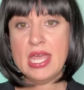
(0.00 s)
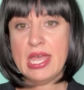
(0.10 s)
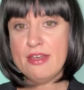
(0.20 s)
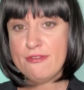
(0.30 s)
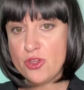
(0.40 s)

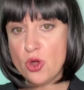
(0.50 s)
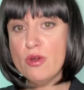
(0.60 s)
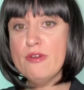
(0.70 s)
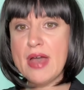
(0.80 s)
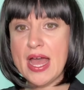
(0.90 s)
If you're
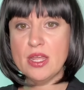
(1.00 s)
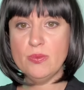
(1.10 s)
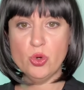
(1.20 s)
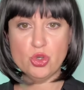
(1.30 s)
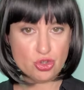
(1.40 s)
a
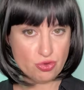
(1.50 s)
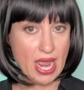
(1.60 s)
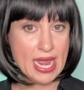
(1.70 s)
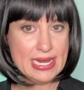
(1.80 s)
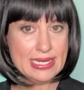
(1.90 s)
valuable
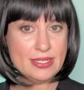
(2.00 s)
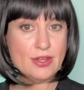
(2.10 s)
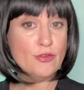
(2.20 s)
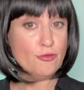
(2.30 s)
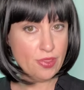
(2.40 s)
trade
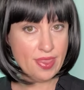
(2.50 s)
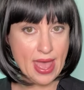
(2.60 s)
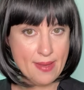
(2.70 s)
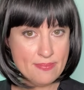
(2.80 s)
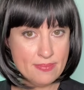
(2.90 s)
for
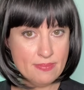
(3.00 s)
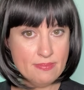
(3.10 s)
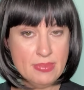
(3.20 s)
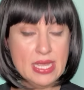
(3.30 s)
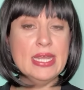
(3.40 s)
them,
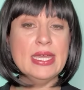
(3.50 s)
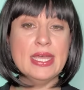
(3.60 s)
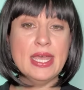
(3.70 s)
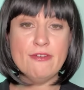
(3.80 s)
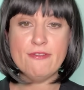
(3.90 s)
meaning
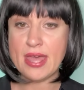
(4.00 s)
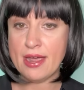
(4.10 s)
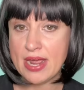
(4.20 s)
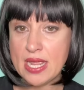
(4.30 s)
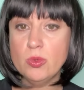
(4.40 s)
if they're
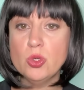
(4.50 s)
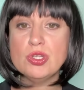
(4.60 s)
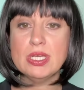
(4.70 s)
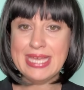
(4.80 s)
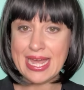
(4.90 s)
able to
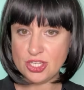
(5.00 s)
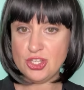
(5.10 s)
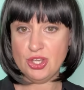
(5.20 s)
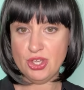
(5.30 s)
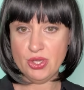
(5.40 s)
get
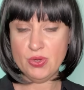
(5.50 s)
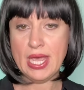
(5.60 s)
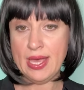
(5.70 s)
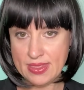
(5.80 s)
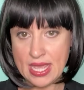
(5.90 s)
you
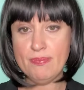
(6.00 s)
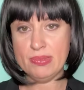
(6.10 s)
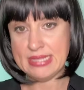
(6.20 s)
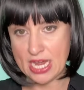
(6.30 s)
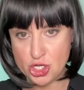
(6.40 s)
in their
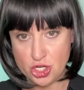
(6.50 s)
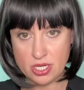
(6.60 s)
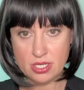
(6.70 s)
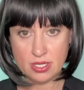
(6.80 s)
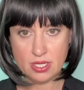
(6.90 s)

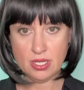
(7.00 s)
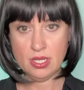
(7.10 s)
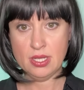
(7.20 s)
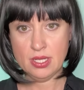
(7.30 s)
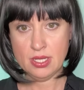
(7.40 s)
possession
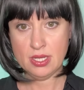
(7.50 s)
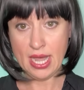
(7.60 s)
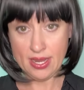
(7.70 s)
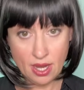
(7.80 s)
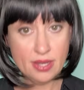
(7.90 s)

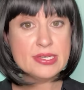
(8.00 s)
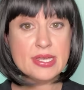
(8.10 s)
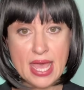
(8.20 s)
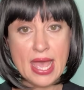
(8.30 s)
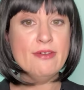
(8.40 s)
and under
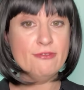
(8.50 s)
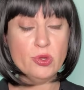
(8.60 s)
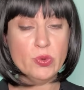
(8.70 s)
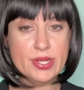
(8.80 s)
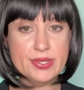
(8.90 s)
their
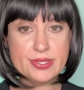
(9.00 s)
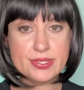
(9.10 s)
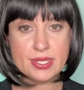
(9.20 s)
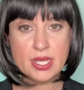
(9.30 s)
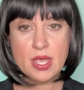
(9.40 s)

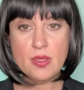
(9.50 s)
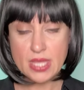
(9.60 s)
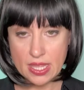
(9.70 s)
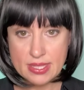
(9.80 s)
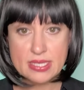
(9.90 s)
influence,
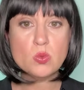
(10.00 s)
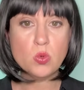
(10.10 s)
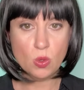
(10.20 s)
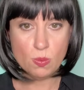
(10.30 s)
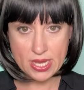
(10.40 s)
then this
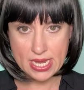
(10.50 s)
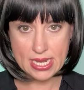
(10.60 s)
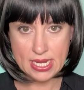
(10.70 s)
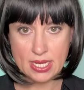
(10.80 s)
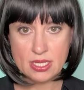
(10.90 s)
will
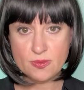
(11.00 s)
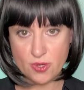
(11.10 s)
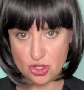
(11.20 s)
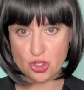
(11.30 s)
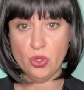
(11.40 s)
be
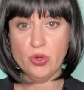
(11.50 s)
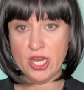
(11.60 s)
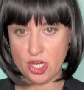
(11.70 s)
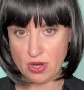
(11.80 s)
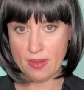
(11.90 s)
spiritual
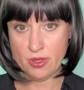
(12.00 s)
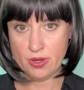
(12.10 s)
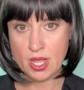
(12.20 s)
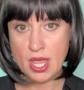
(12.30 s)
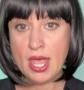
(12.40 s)
entrapment.
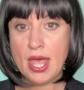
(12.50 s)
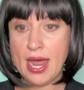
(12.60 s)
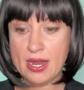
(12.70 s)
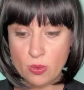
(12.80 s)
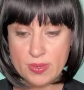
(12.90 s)

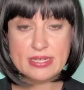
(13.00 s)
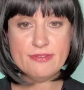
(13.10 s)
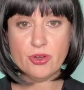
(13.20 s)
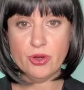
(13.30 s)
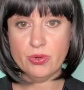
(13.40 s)
And it will be
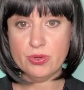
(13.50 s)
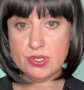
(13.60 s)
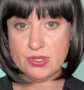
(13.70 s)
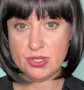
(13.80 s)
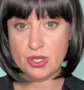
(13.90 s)
difficult
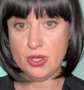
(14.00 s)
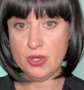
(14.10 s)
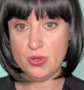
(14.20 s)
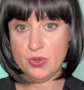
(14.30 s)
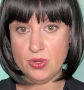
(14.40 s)

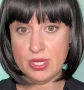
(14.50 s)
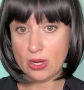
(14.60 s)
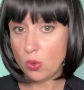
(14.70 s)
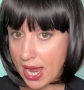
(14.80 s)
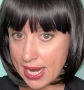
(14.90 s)
to get
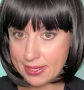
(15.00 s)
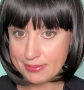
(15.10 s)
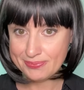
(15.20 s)
away.